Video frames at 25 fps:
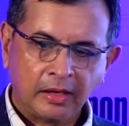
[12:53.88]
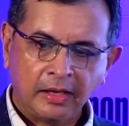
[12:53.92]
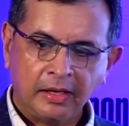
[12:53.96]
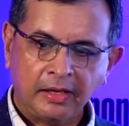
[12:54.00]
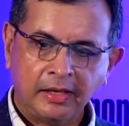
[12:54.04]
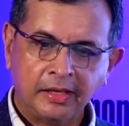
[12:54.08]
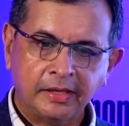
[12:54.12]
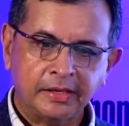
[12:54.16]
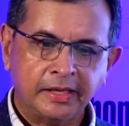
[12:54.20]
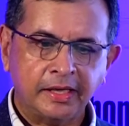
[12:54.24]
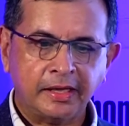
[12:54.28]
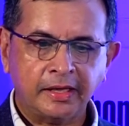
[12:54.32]

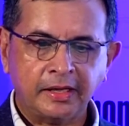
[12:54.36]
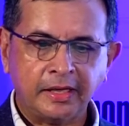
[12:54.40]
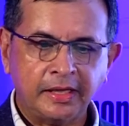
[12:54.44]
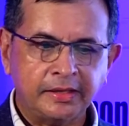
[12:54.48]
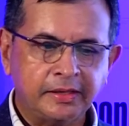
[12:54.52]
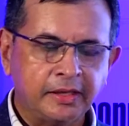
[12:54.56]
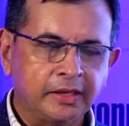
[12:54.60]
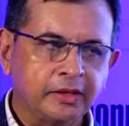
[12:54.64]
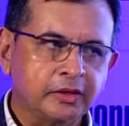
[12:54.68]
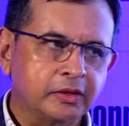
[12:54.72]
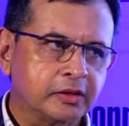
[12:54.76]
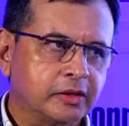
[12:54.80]
There are, I
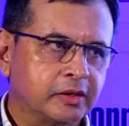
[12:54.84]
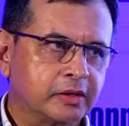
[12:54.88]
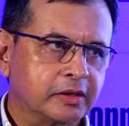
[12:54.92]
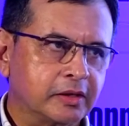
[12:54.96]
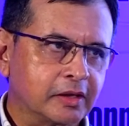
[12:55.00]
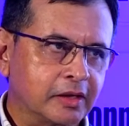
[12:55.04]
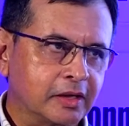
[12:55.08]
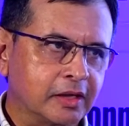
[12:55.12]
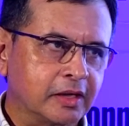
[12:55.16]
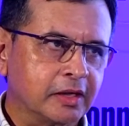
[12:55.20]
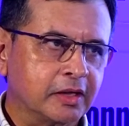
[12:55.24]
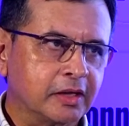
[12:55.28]
think,
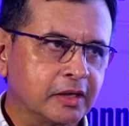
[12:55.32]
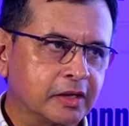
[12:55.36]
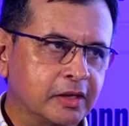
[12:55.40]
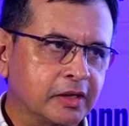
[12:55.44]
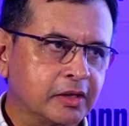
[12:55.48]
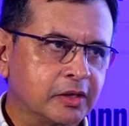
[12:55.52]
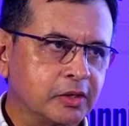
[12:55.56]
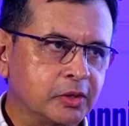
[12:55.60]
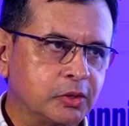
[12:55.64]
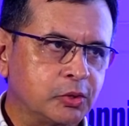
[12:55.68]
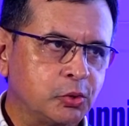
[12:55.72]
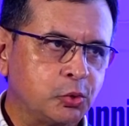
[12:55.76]

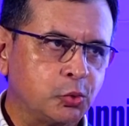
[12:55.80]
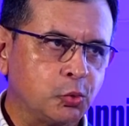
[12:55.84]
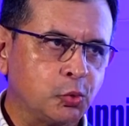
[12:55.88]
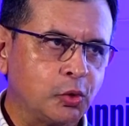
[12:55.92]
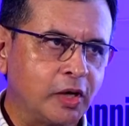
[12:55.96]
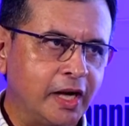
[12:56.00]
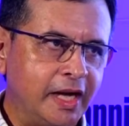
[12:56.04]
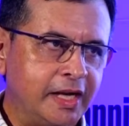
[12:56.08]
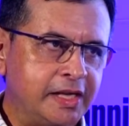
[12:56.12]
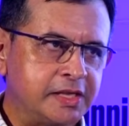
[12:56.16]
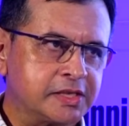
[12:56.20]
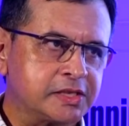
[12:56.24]
2
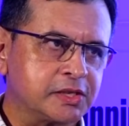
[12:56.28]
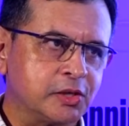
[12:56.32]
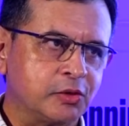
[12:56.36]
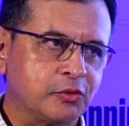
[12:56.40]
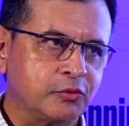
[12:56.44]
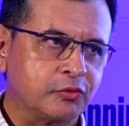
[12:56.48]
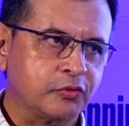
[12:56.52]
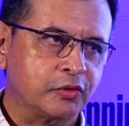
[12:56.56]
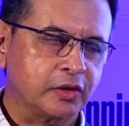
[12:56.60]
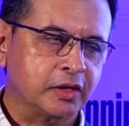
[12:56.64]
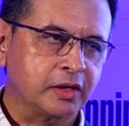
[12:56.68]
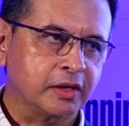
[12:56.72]
kinds
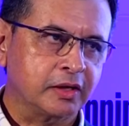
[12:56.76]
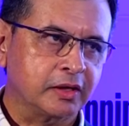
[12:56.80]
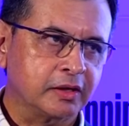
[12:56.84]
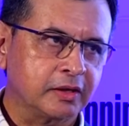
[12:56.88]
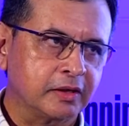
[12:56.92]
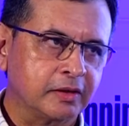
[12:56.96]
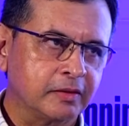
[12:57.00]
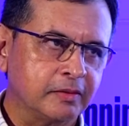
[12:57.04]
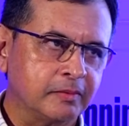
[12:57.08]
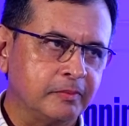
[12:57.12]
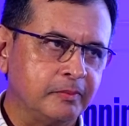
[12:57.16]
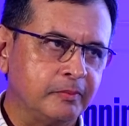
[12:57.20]

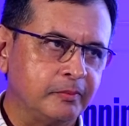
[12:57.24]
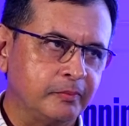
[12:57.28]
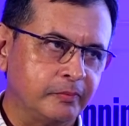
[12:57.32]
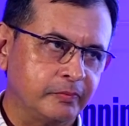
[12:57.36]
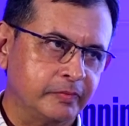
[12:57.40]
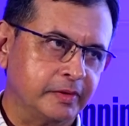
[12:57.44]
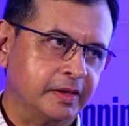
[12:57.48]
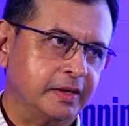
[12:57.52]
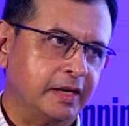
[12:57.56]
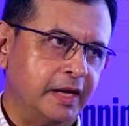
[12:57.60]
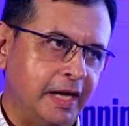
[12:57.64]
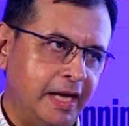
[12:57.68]
of
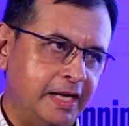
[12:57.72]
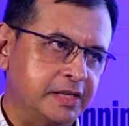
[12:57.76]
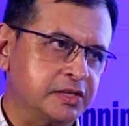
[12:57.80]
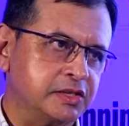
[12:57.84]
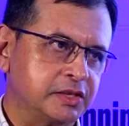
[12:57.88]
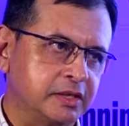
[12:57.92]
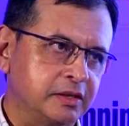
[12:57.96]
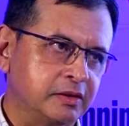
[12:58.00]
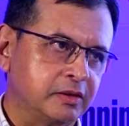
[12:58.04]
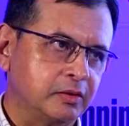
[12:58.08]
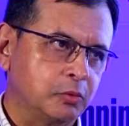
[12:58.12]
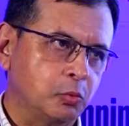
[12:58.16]

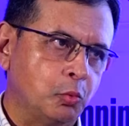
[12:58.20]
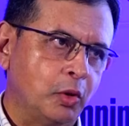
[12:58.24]
action.